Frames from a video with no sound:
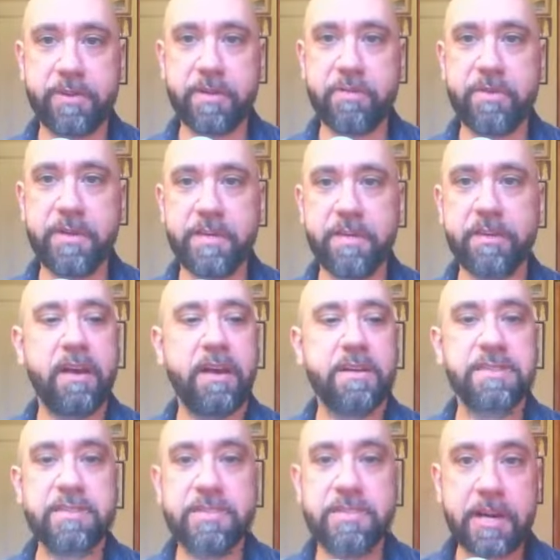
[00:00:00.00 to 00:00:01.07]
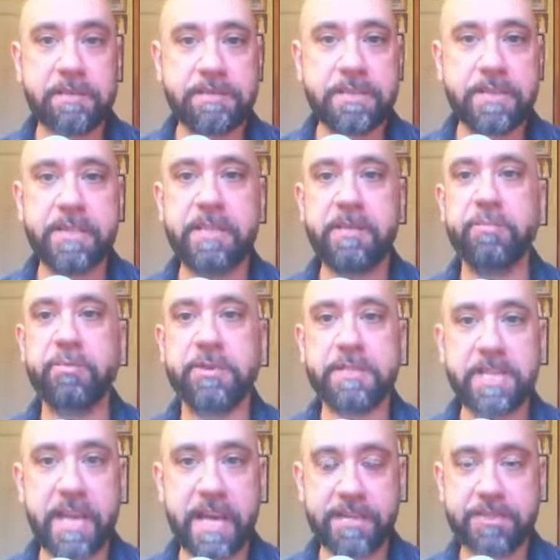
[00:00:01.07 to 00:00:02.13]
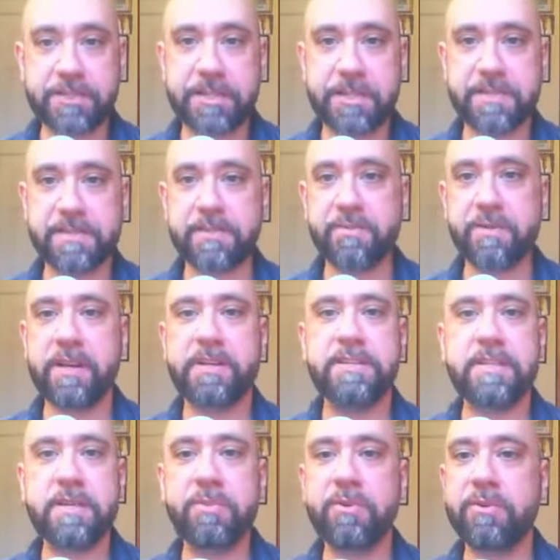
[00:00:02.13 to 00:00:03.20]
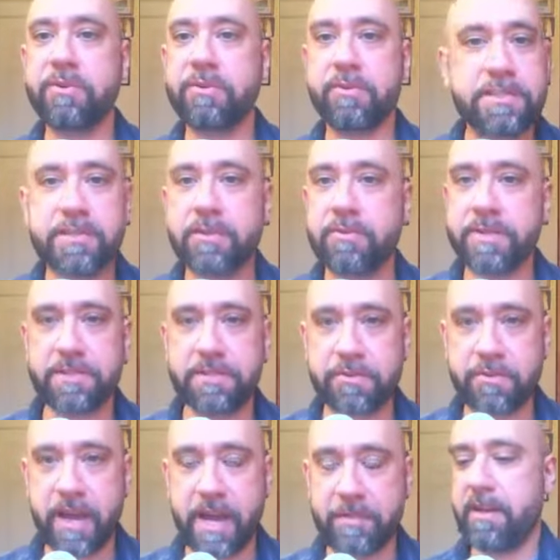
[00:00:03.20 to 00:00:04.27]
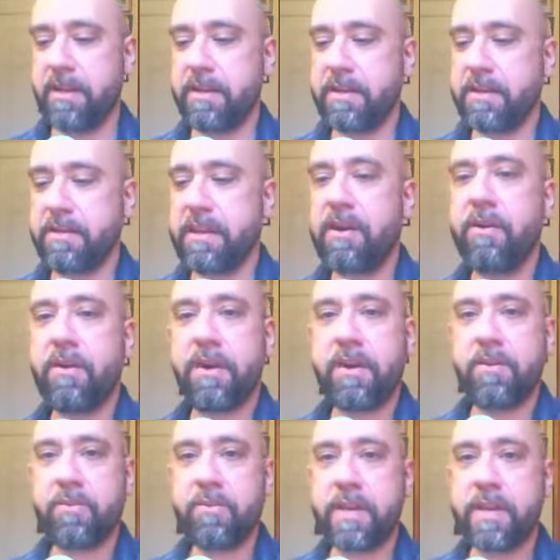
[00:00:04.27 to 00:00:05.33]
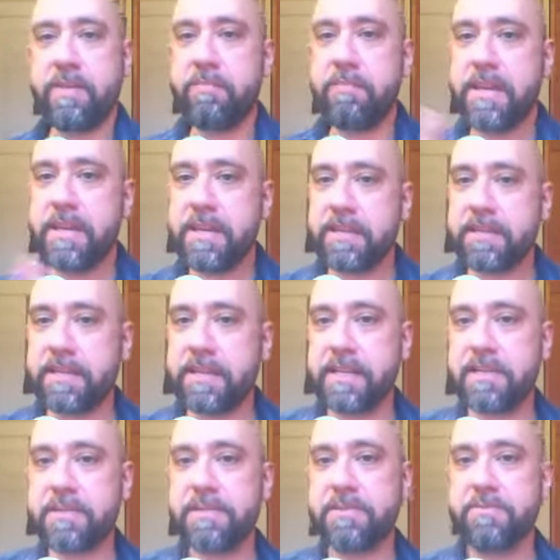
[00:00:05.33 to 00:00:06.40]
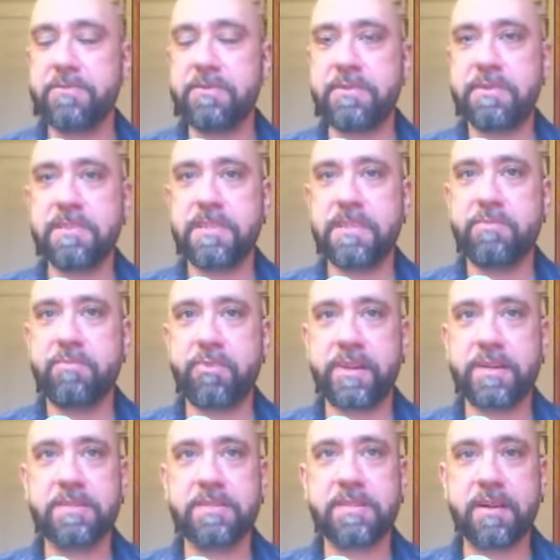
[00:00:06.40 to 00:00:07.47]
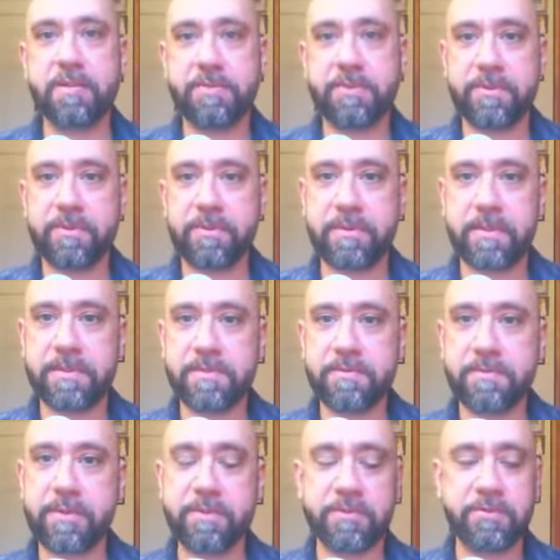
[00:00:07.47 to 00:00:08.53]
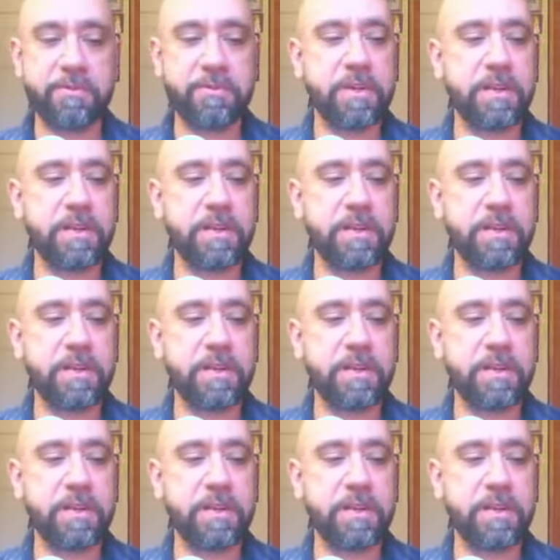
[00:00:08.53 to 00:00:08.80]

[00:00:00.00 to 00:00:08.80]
being stuffy, pretentious, right? A typical aristocrat. Now, immediately, as soon as he brings up this view,